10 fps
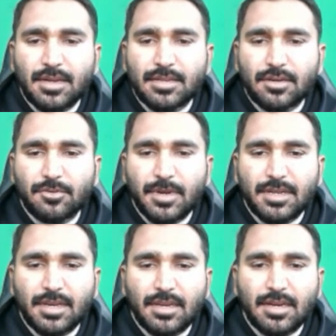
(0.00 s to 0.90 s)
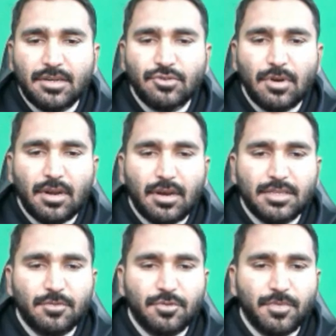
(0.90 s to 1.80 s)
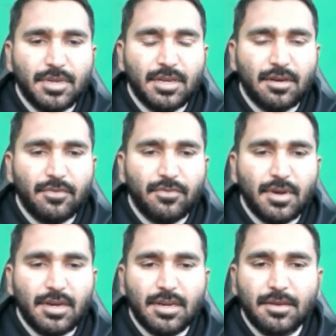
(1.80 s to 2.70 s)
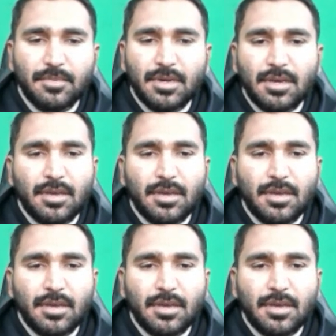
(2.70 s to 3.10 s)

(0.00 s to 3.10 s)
automatically added your last name to the beginning of file name.